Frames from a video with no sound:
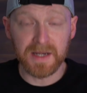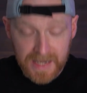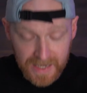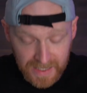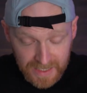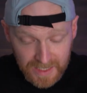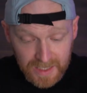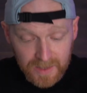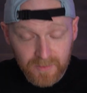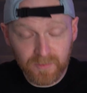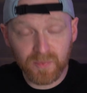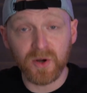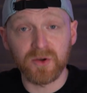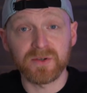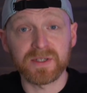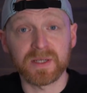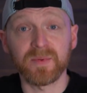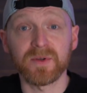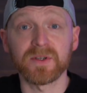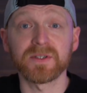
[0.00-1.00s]
Nearly, pro
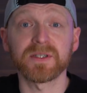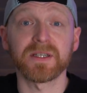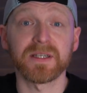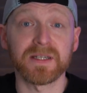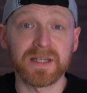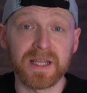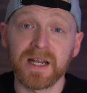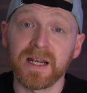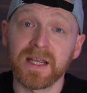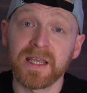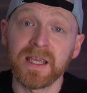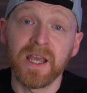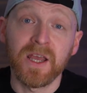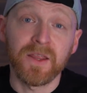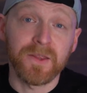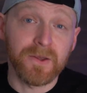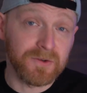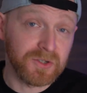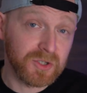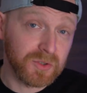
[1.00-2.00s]
tippers, nearly.
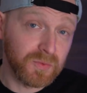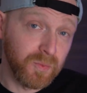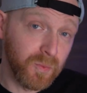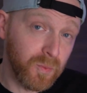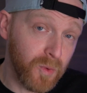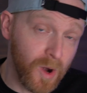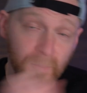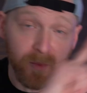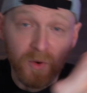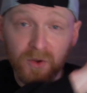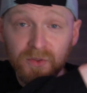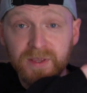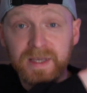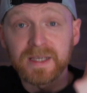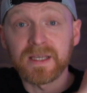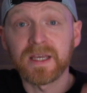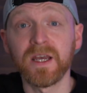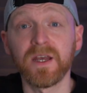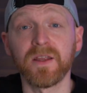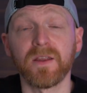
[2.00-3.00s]
There is just one more
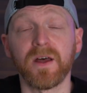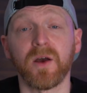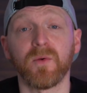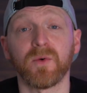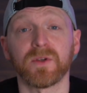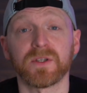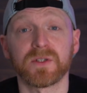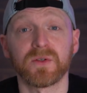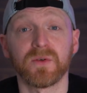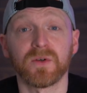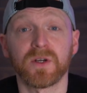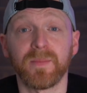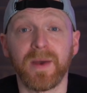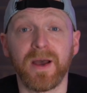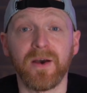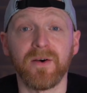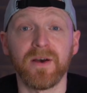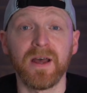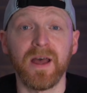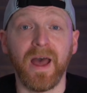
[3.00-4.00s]
thing I want to talk
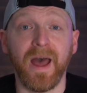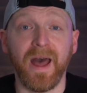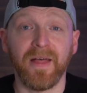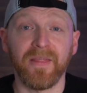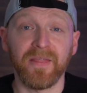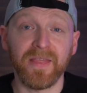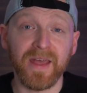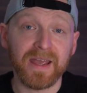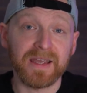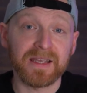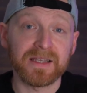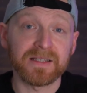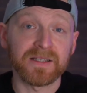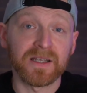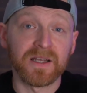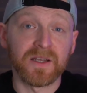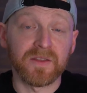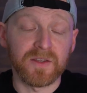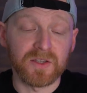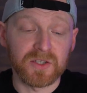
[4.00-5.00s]
about, and that is
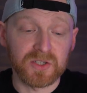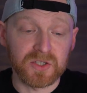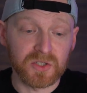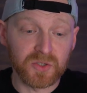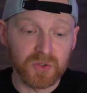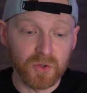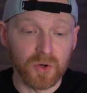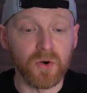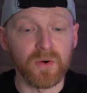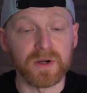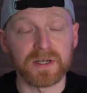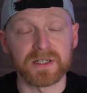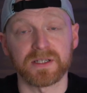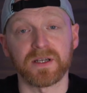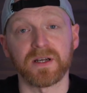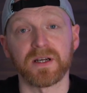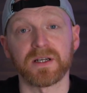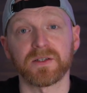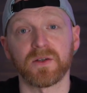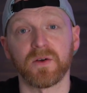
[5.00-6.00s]
the storage
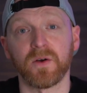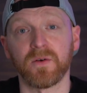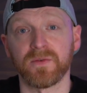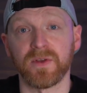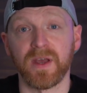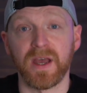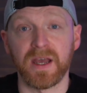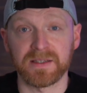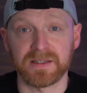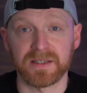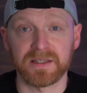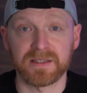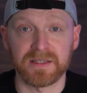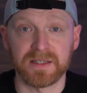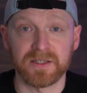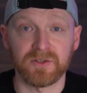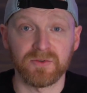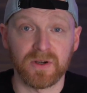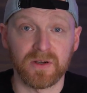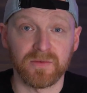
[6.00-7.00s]
size of your
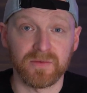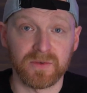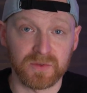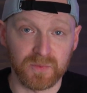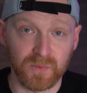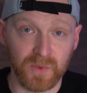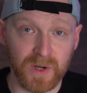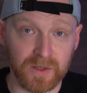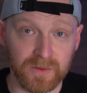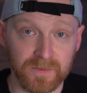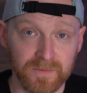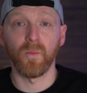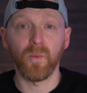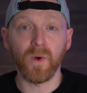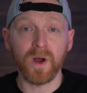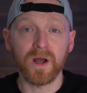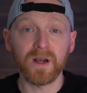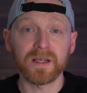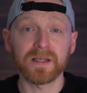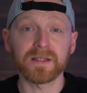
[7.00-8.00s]
SSD drive as well.
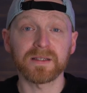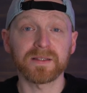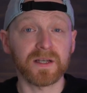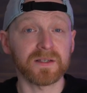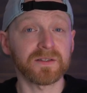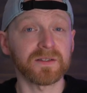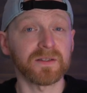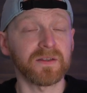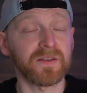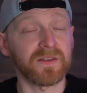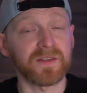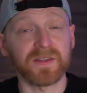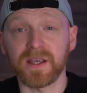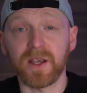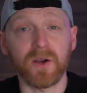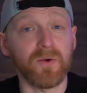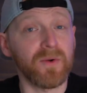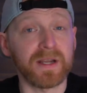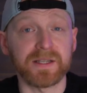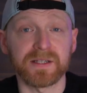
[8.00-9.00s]
While it doesn't
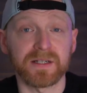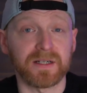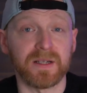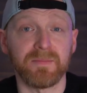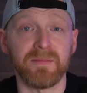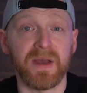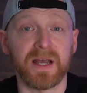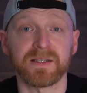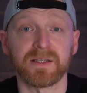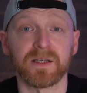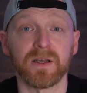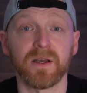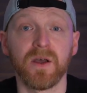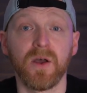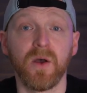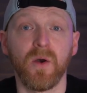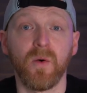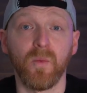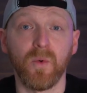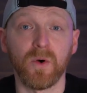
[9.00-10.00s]
theoretically matter
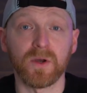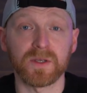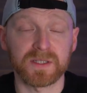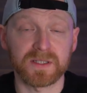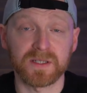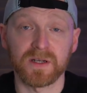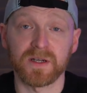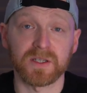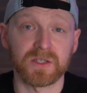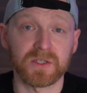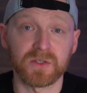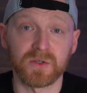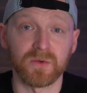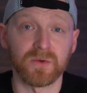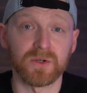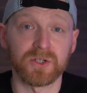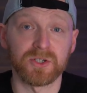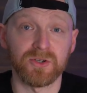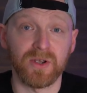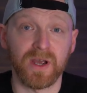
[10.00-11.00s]
what size
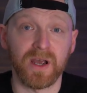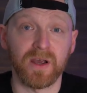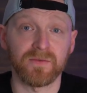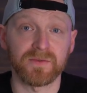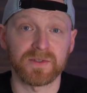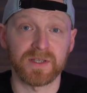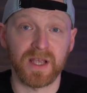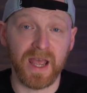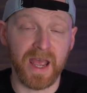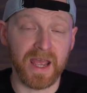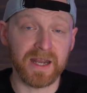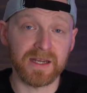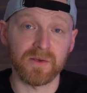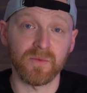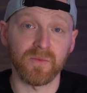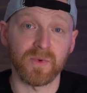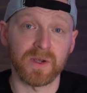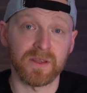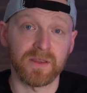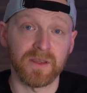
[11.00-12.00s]
storage you have to
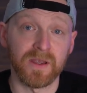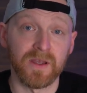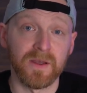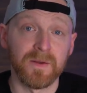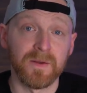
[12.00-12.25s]
edit with,